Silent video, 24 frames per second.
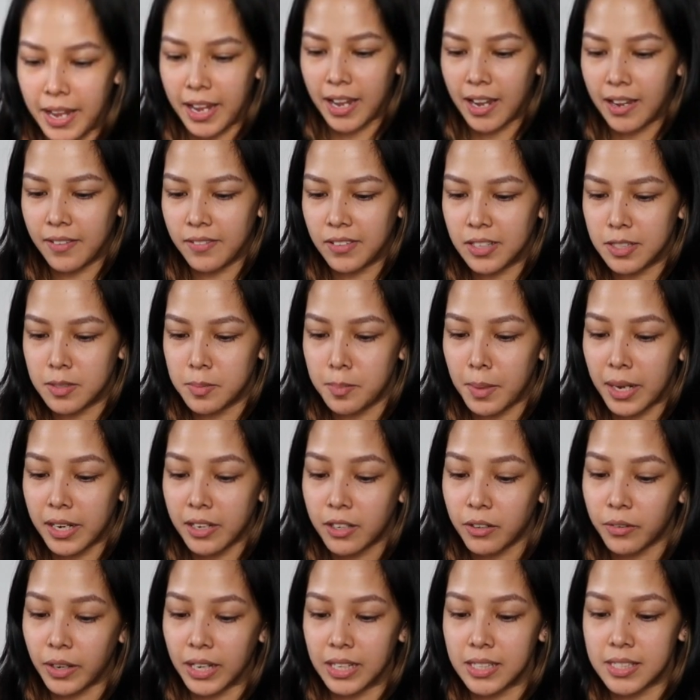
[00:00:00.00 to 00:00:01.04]
have this
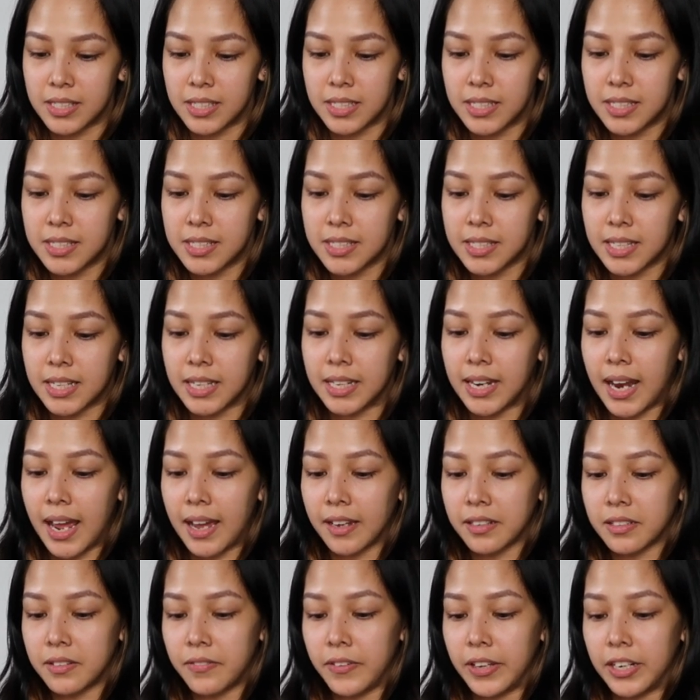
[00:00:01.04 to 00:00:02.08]
Micro Essence Skin
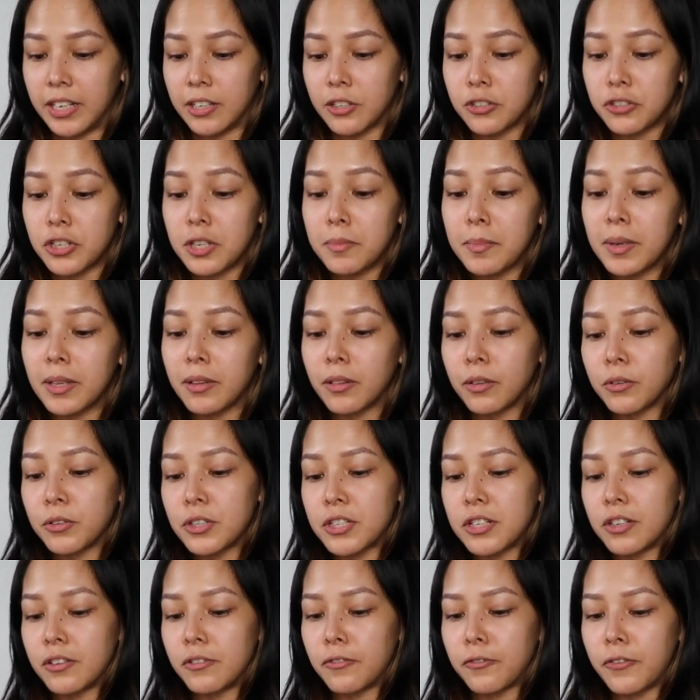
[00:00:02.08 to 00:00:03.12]
Activating Treatment
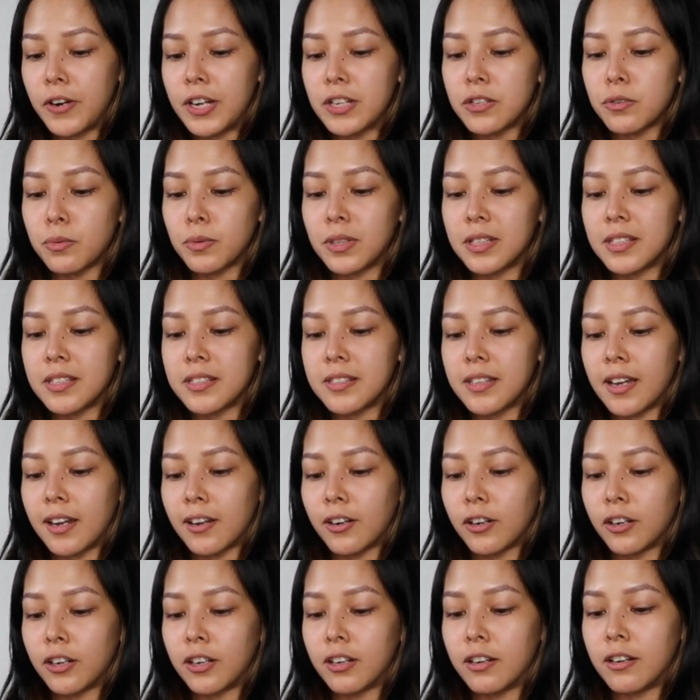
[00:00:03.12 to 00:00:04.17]
Lotion, fresh with
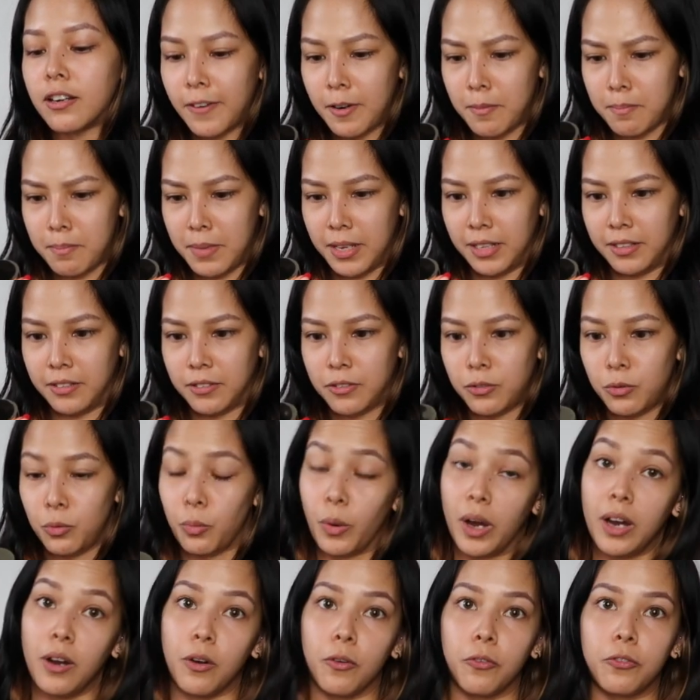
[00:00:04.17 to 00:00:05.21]
Sakura Ferment.
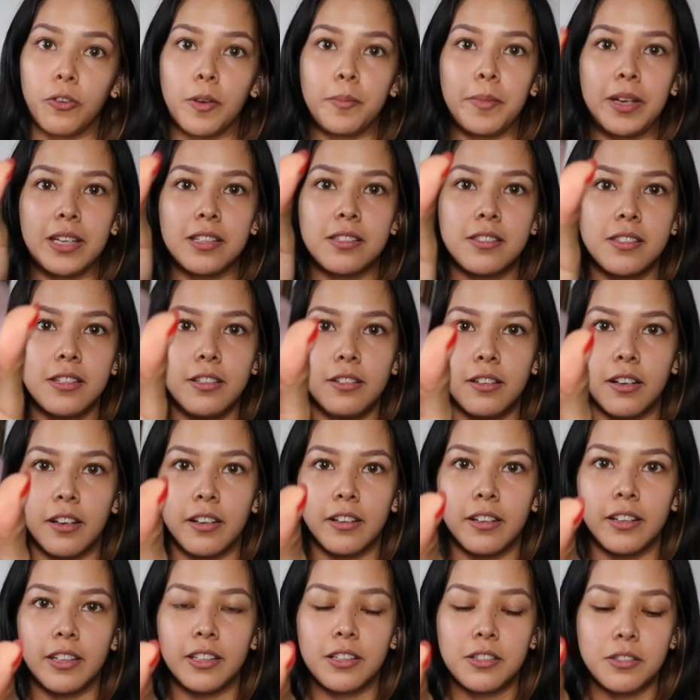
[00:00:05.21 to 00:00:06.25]
Wow, from Estee
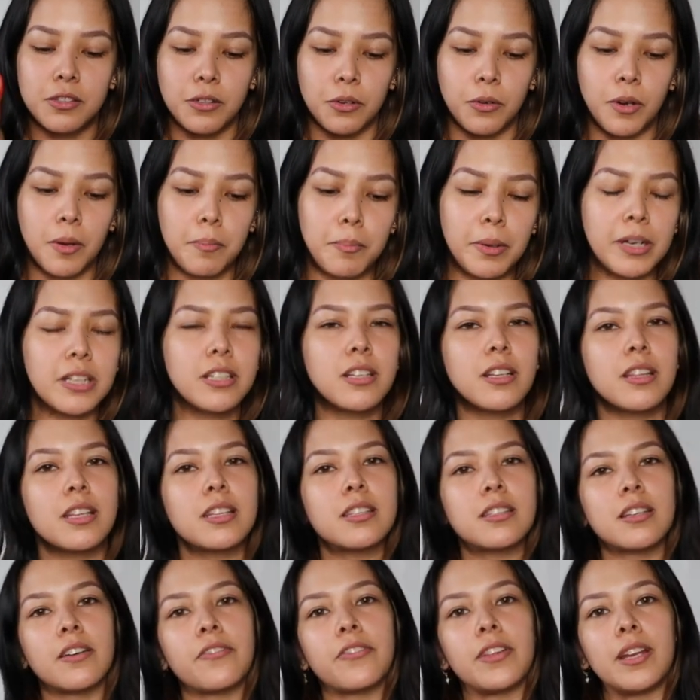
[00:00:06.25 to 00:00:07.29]
Lauder. So a bunch of the
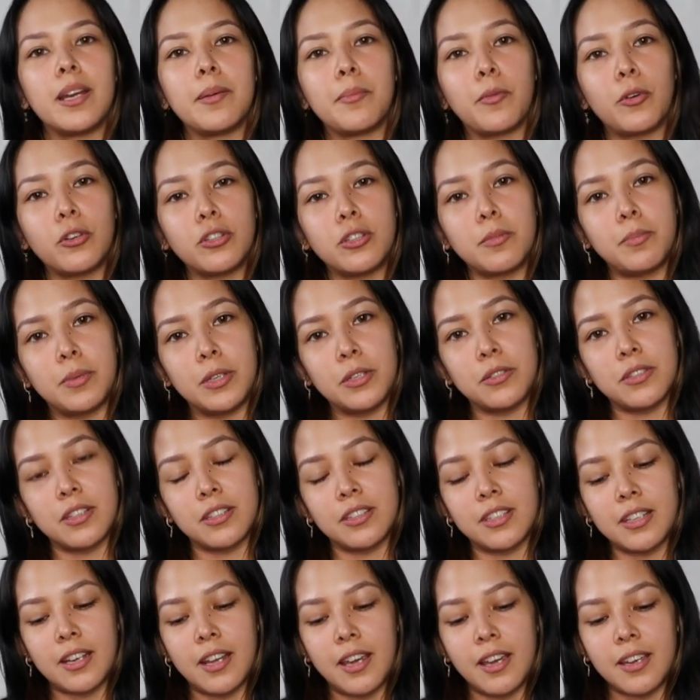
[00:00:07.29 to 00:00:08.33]
stuff that I'm going to be using
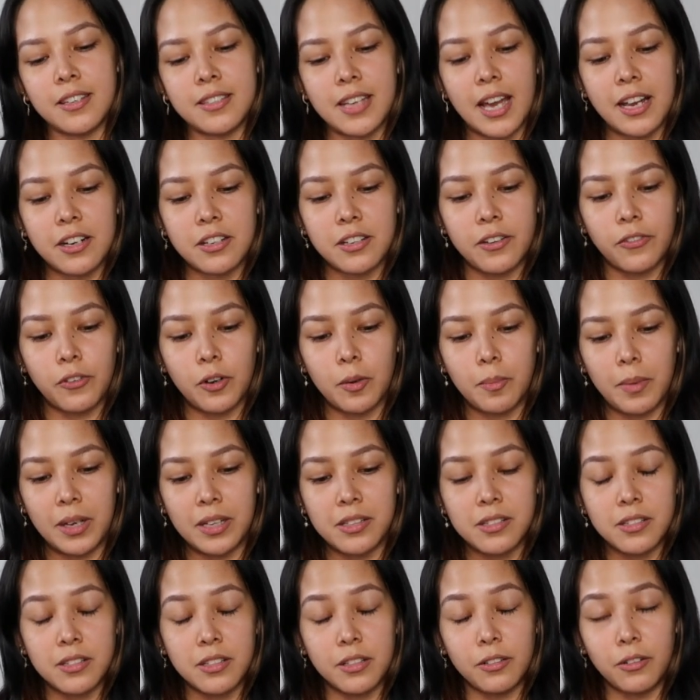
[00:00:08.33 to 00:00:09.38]
today is actually from
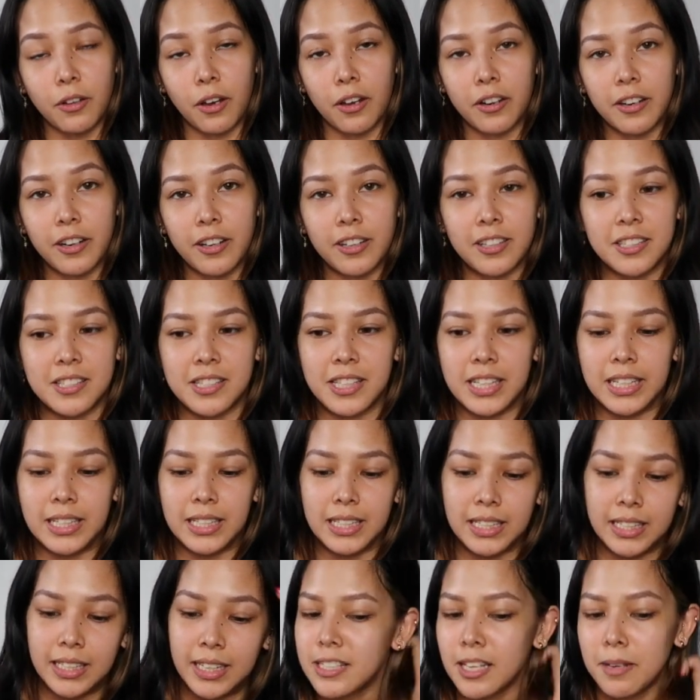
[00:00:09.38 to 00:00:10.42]
Estee Lauder because they
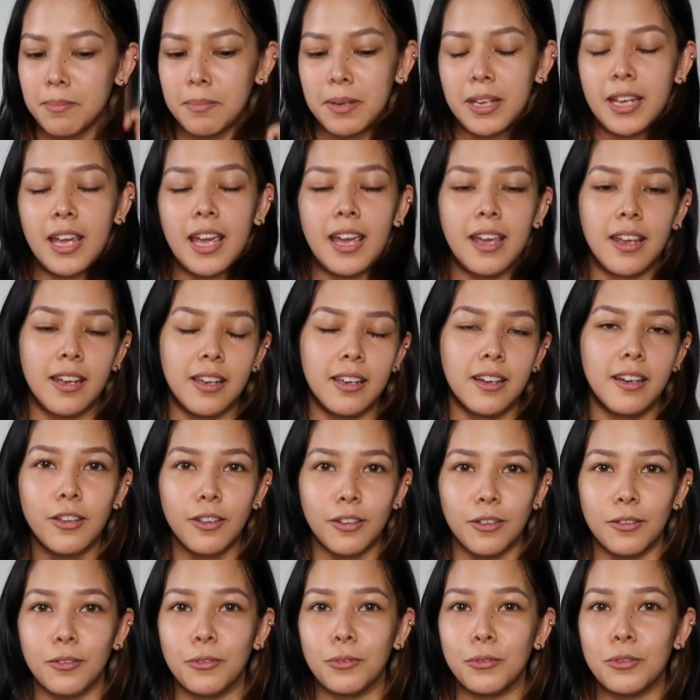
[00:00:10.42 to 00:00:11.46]
did send me a
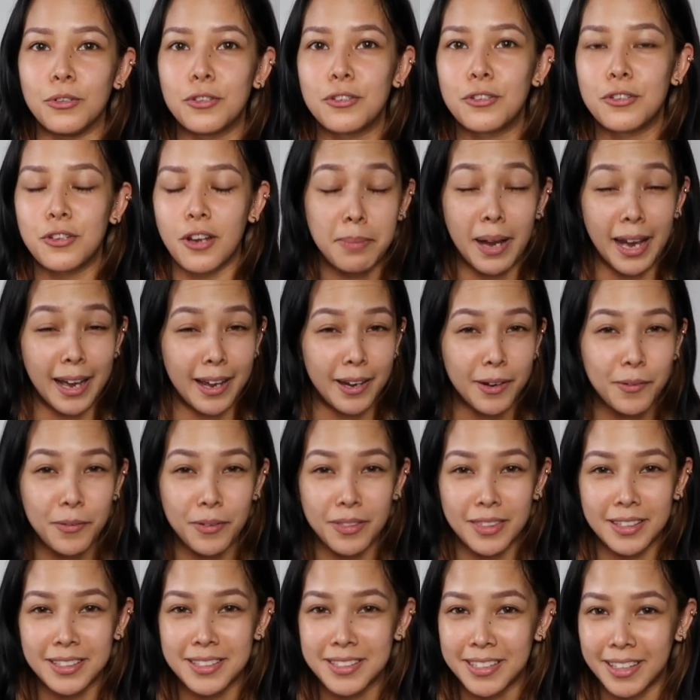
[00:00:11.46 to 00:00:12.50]
huge bag
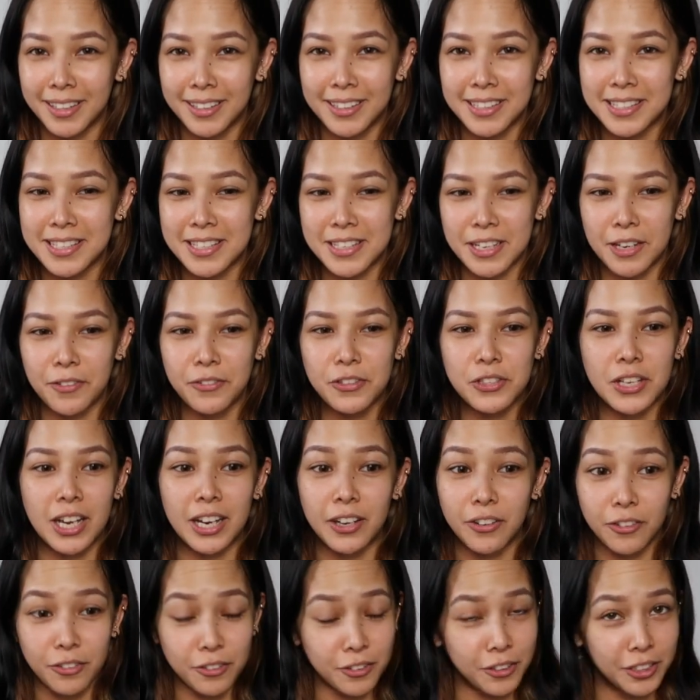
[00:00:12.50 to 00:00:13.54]
with a ton of stuff. So I
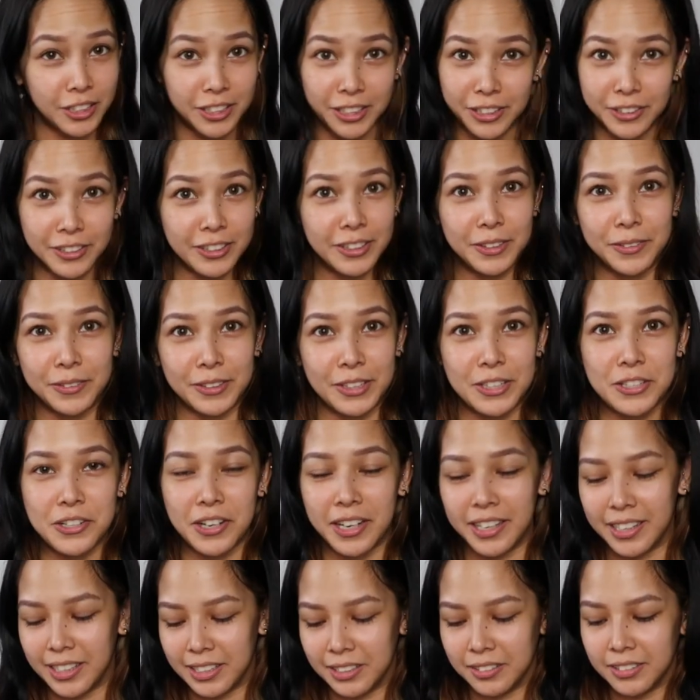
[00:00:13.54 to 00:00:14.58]
really want to
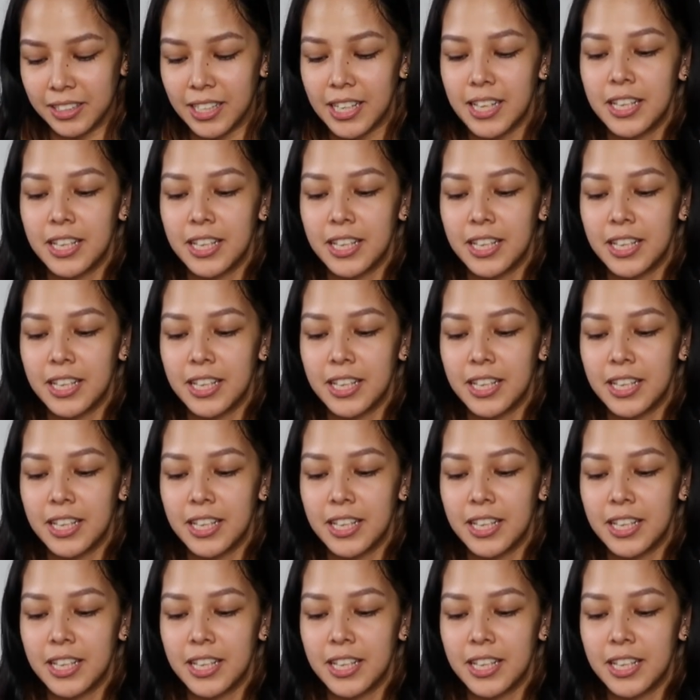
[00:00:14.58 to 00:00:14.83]
try it out.